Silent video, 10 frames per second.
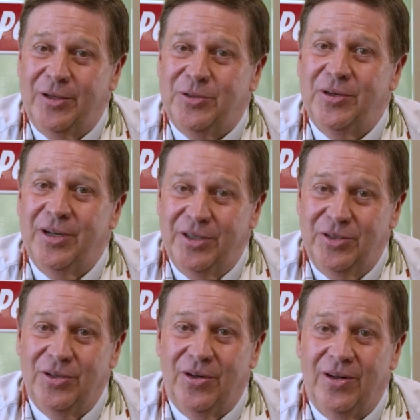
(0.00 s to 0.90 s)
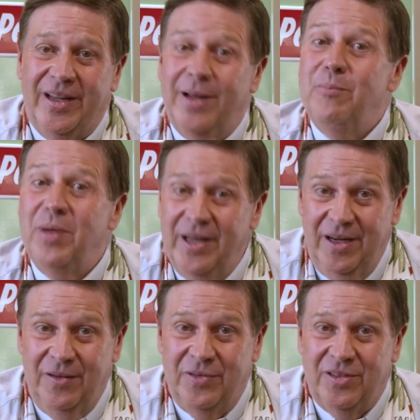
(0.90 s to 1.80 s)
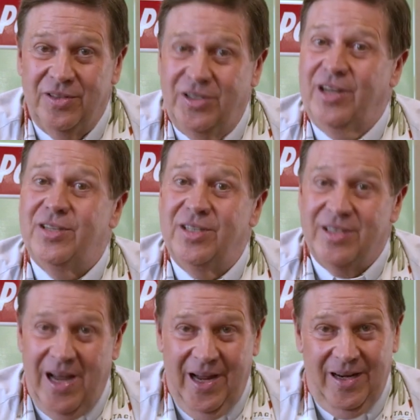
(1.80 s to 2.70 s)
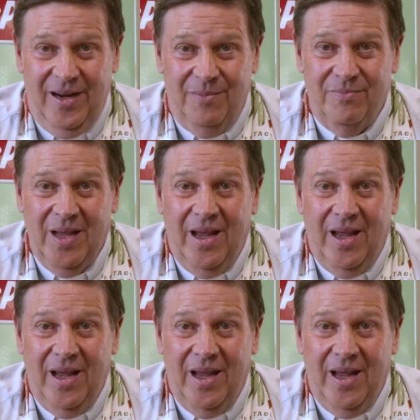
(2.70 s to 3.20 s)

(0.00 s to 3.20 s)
traditional in beliefs, just as I am.